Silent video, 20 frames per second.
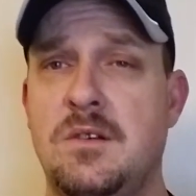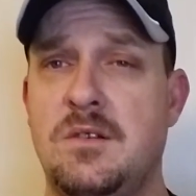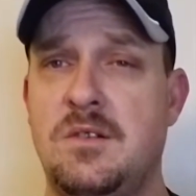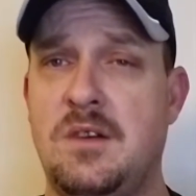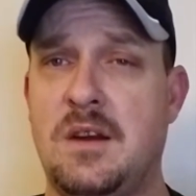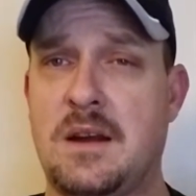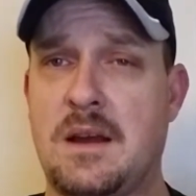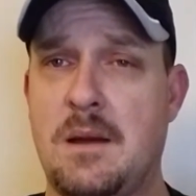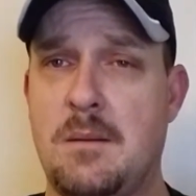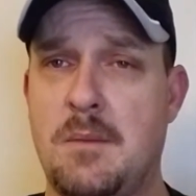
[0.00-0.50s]

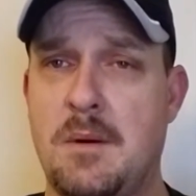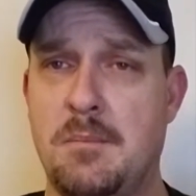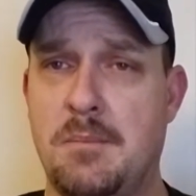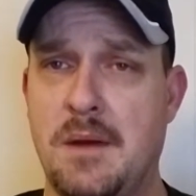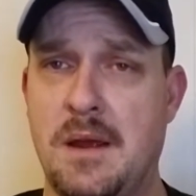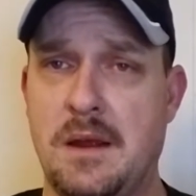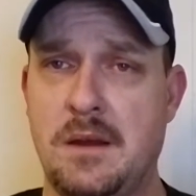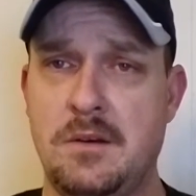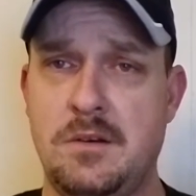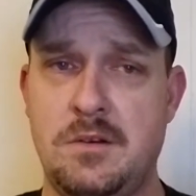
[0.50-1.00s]
Check out my
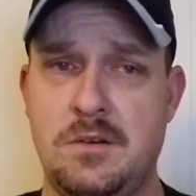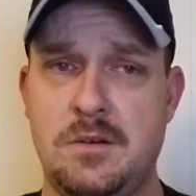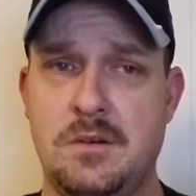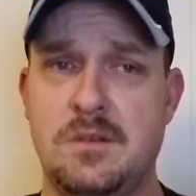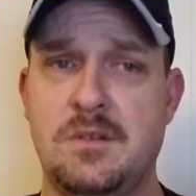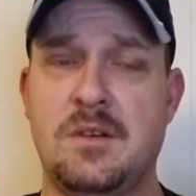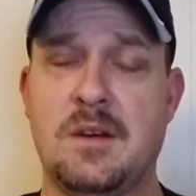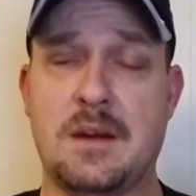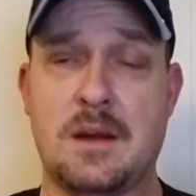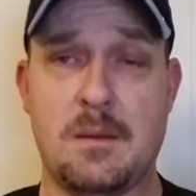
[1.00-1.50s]
page.
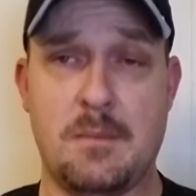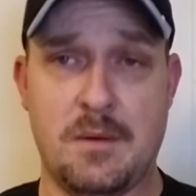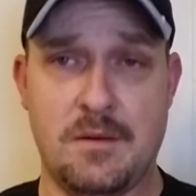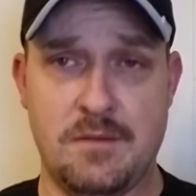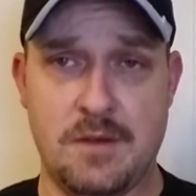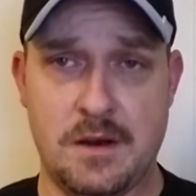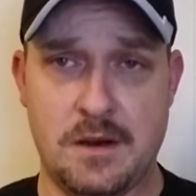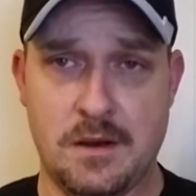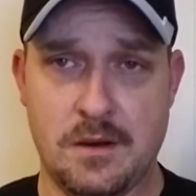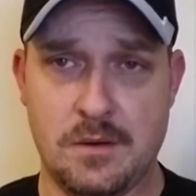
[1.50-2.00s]
Check out my
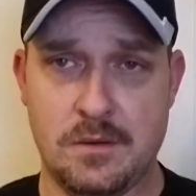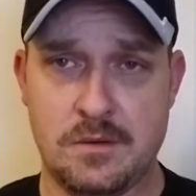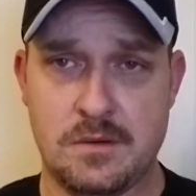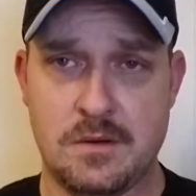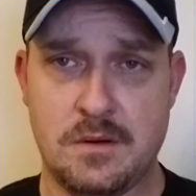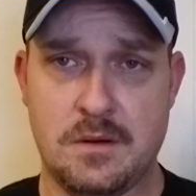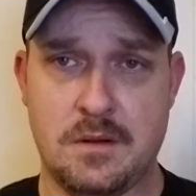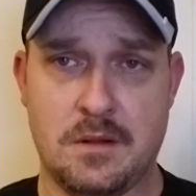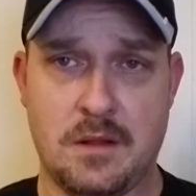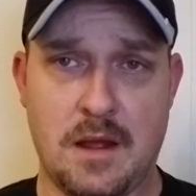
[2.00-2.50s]

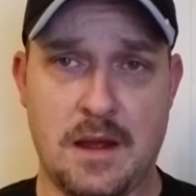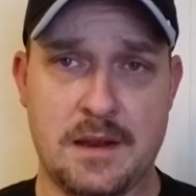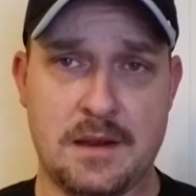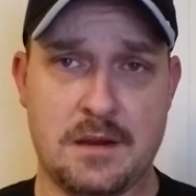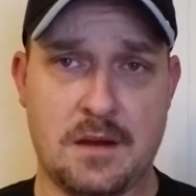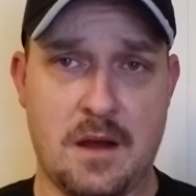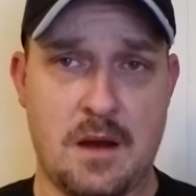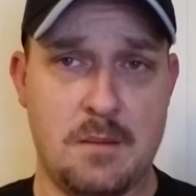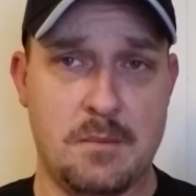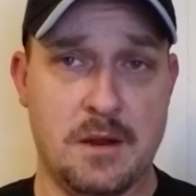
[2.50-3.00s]
videos.
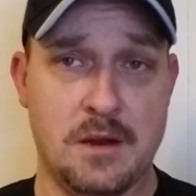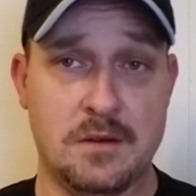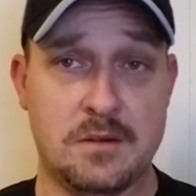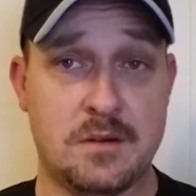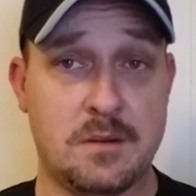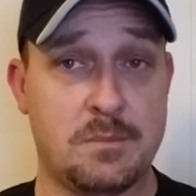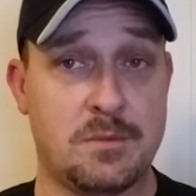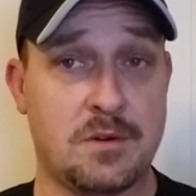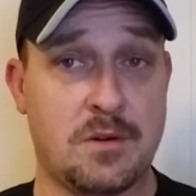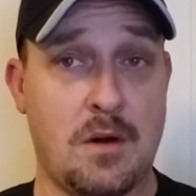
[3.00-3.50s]
Like, comment,
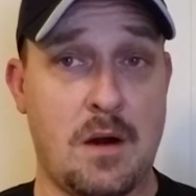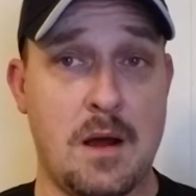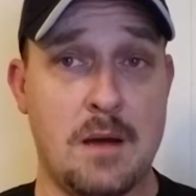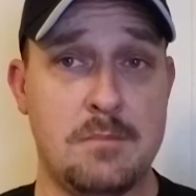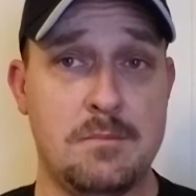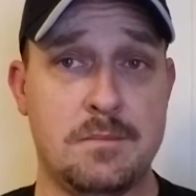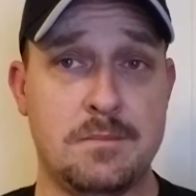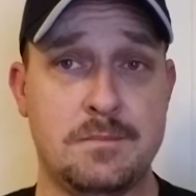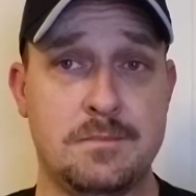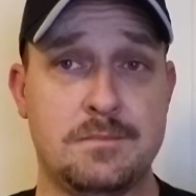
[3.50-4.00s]

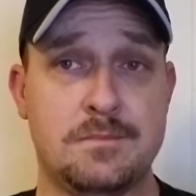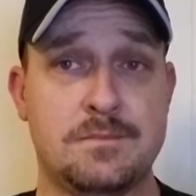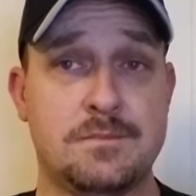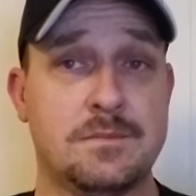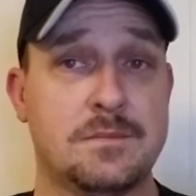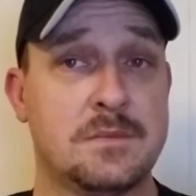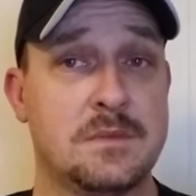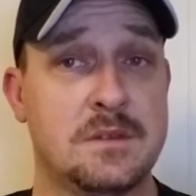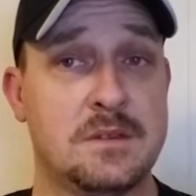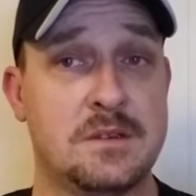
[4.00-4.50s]
subscribe.
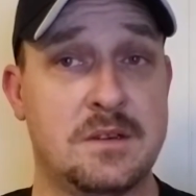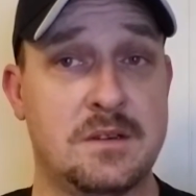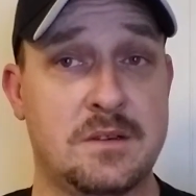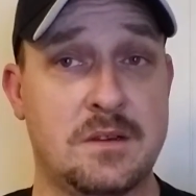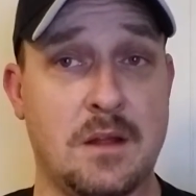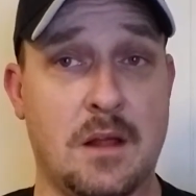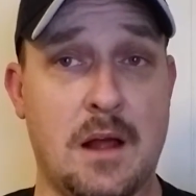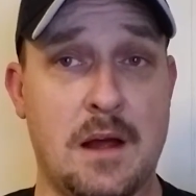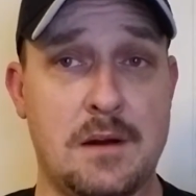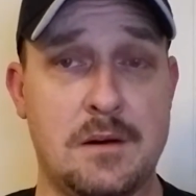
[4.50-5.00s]
This is
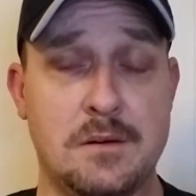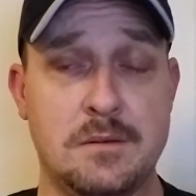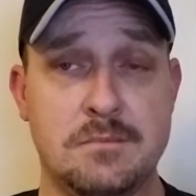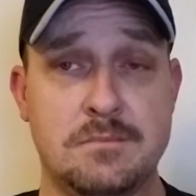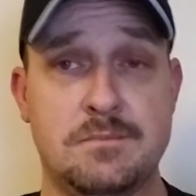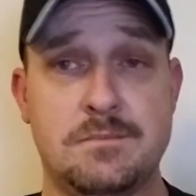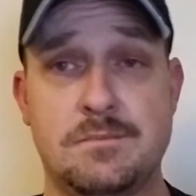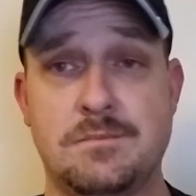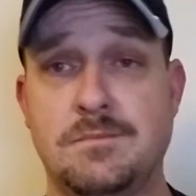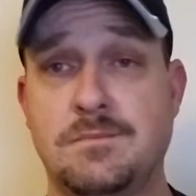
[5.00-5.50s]
Glider.
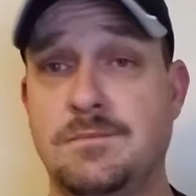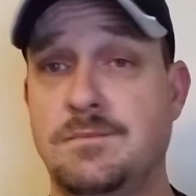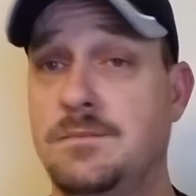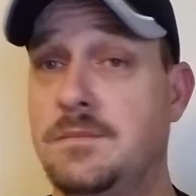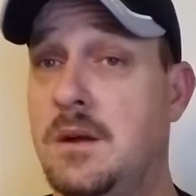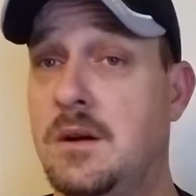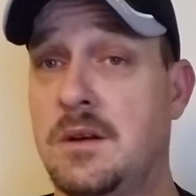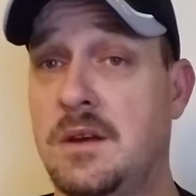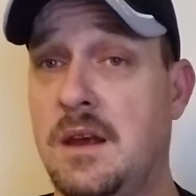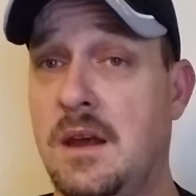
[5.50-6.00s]

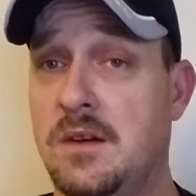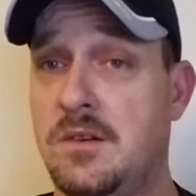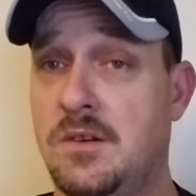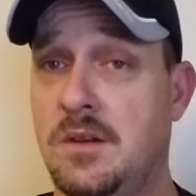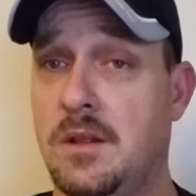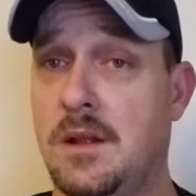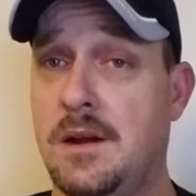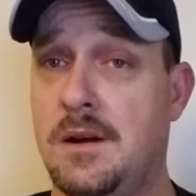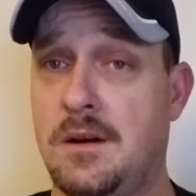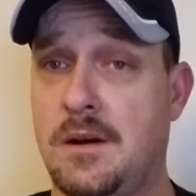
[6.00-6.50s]
I'll catch
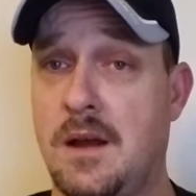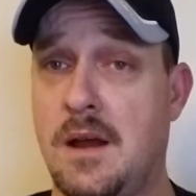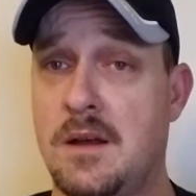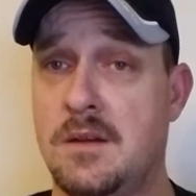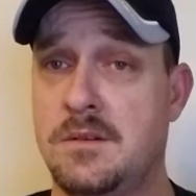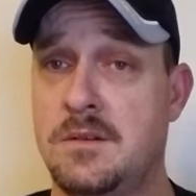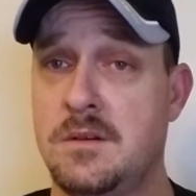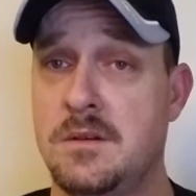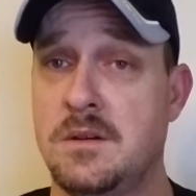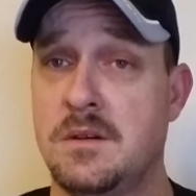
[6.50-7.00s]
you later,
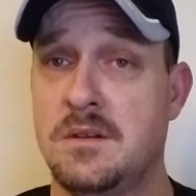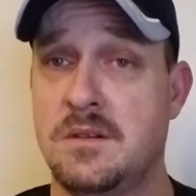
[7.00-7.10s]
guys.